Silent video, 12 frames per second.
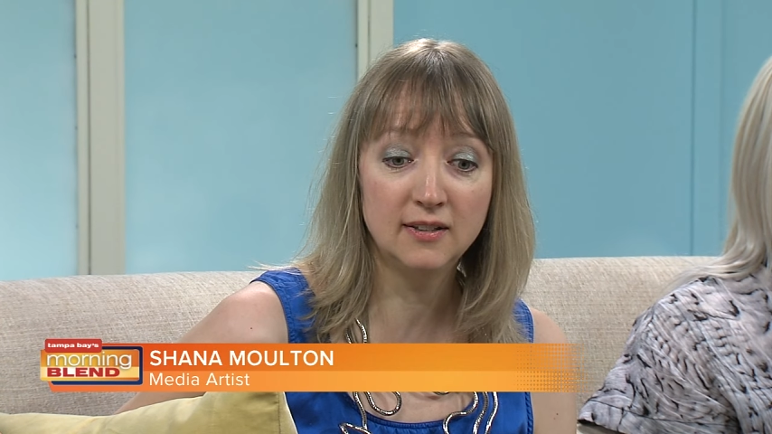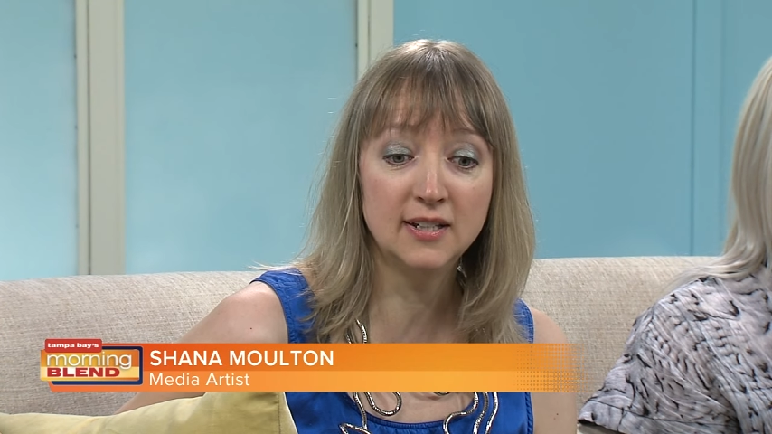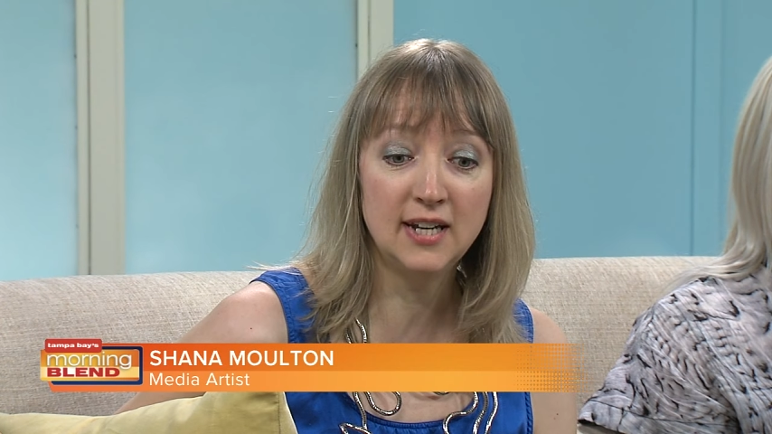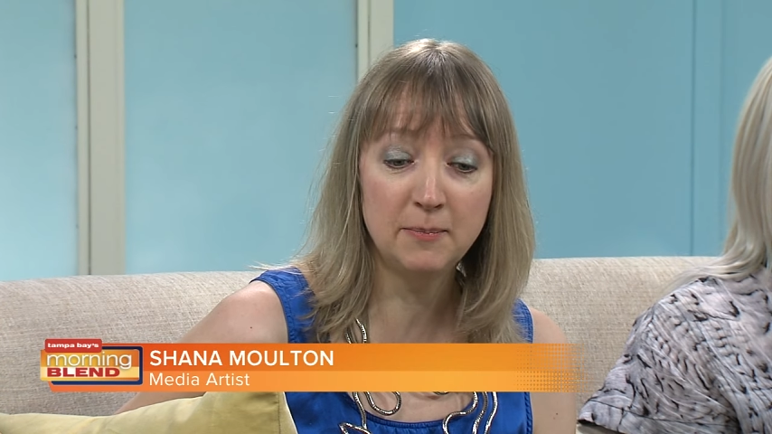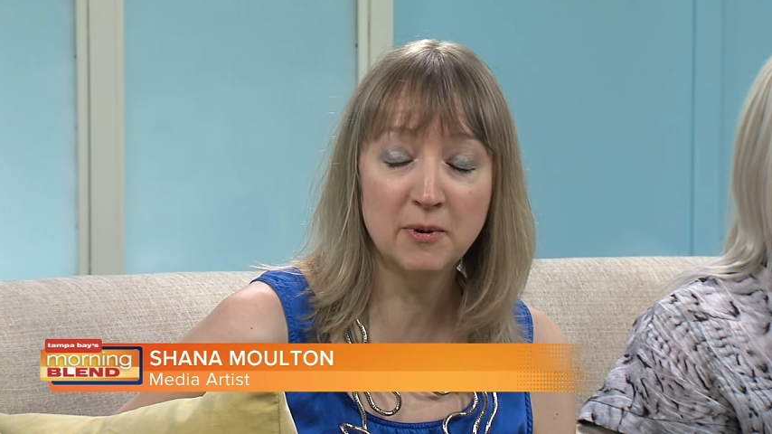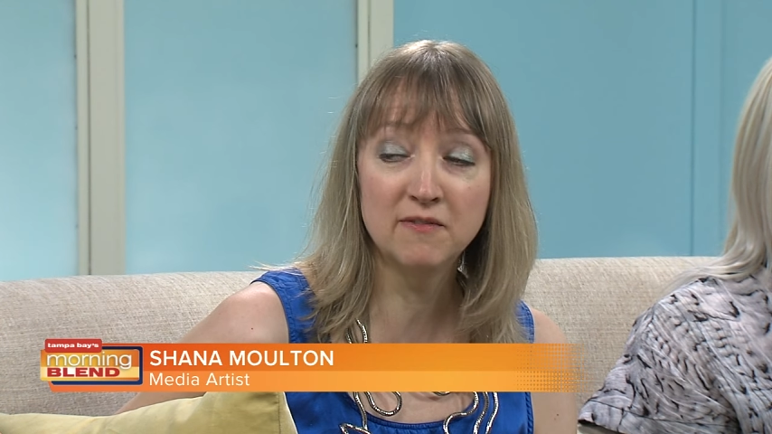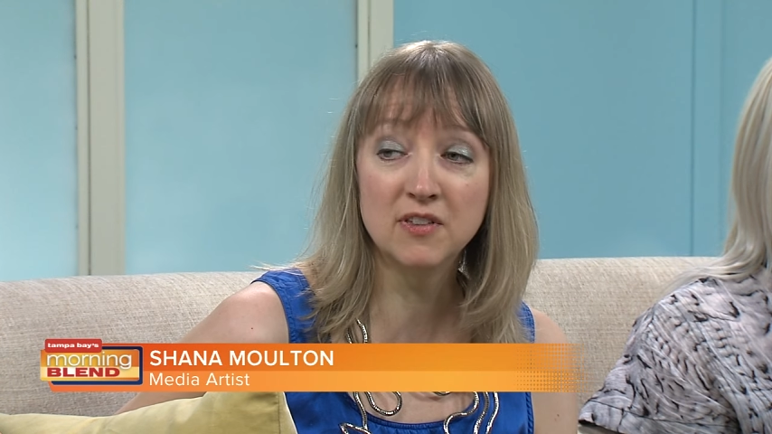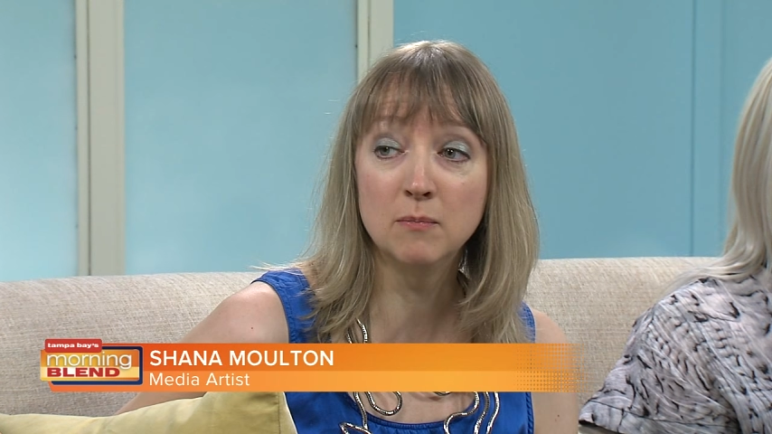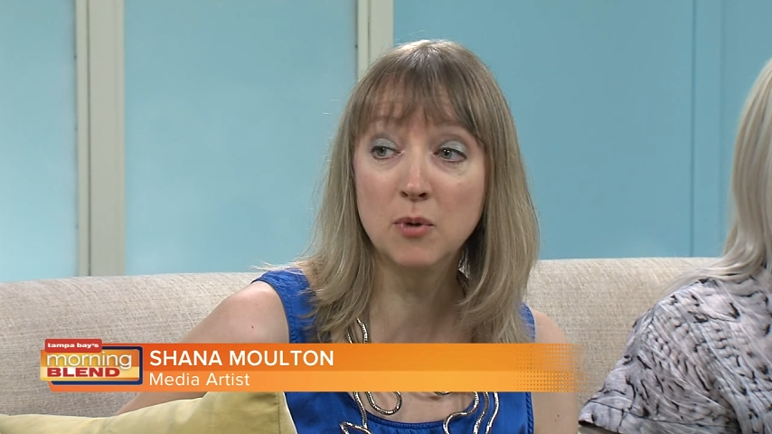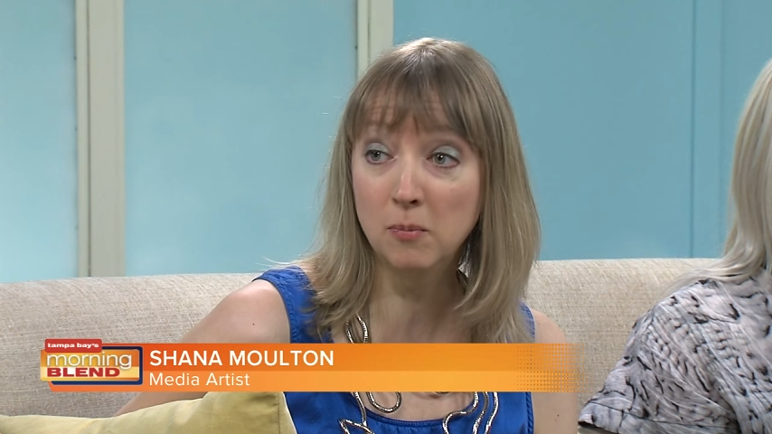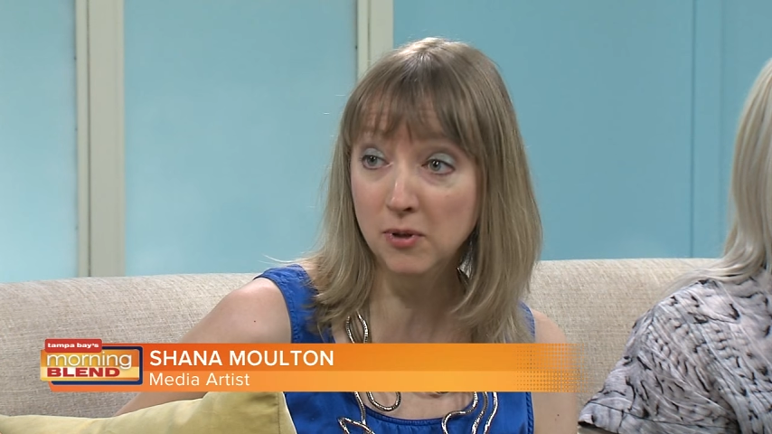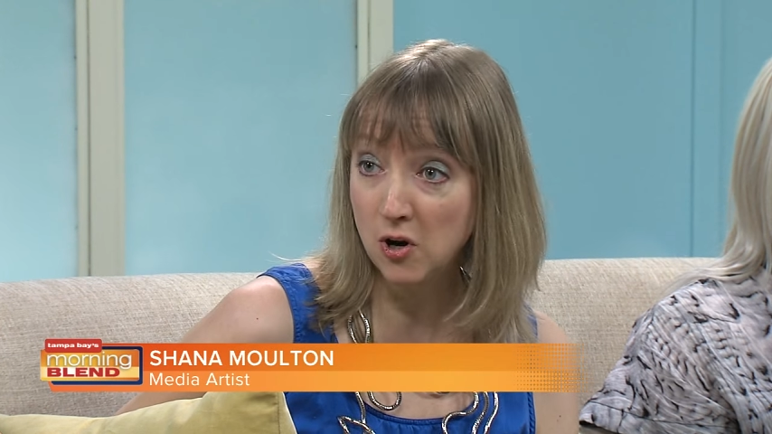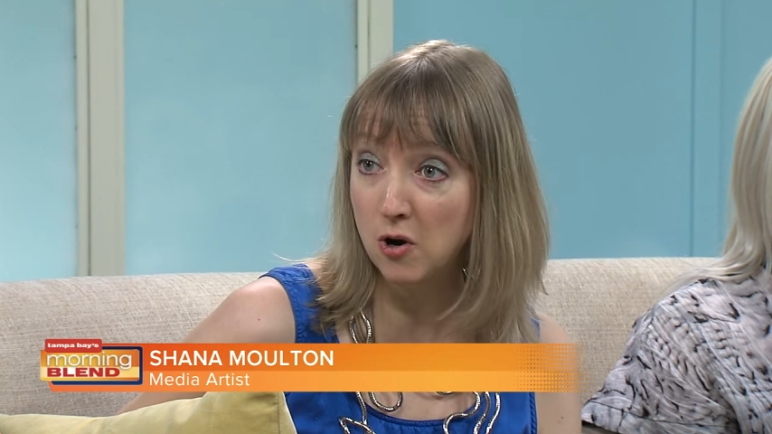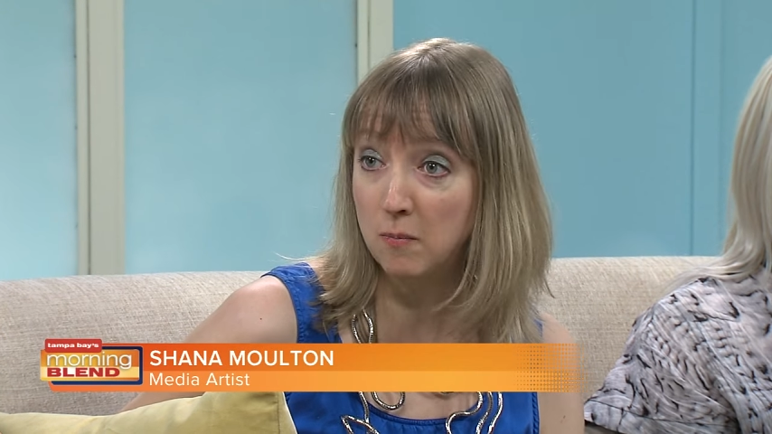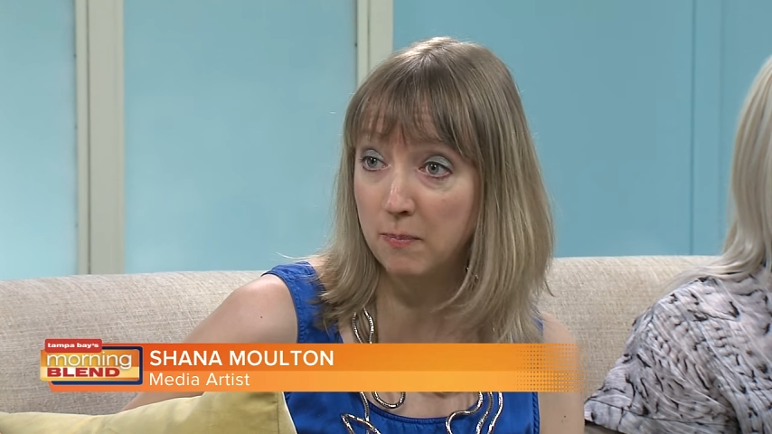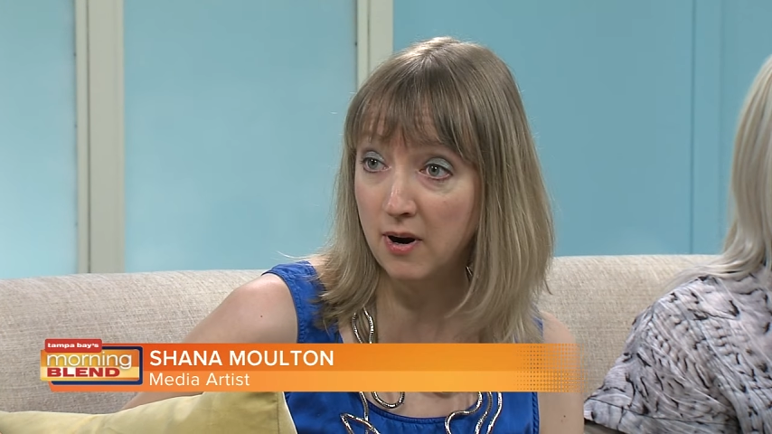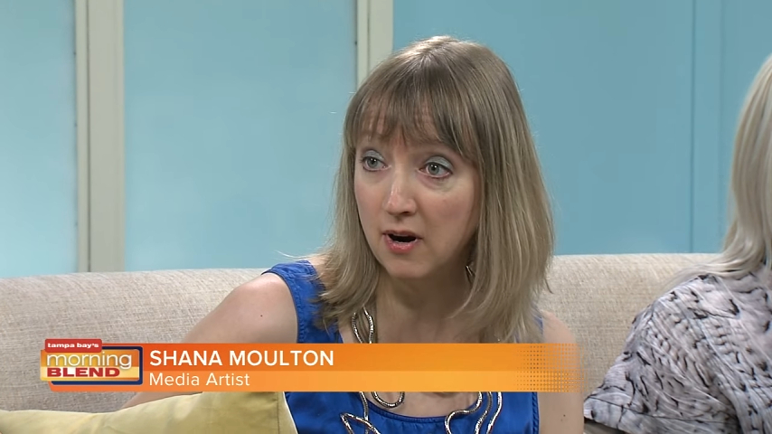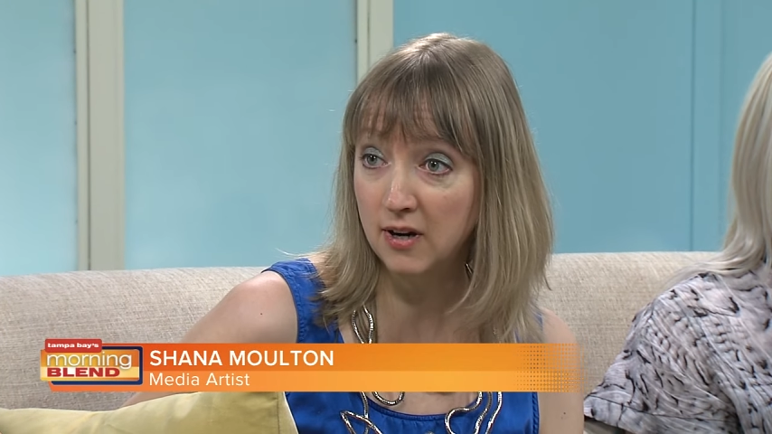the name of the mobile
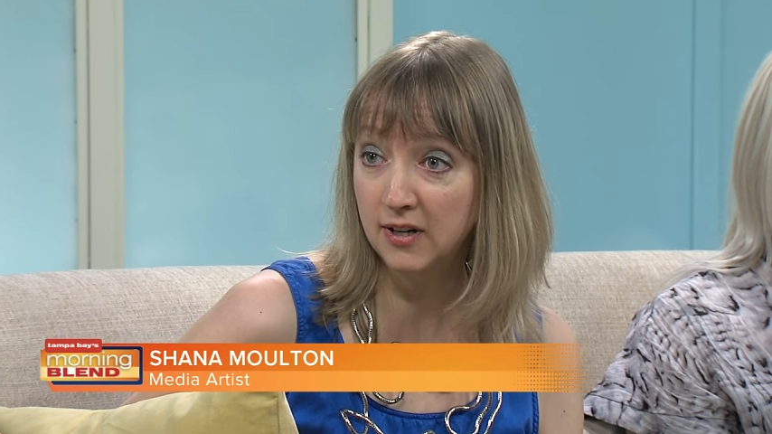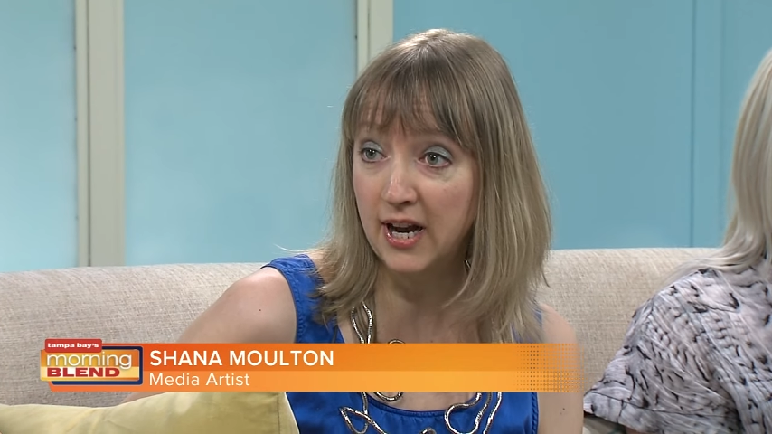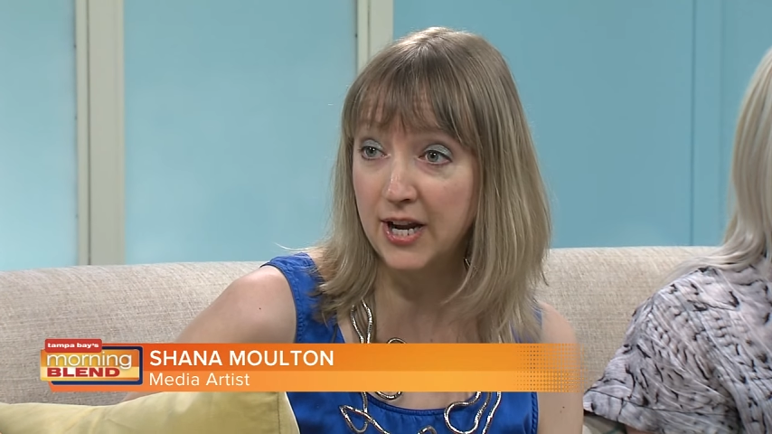home park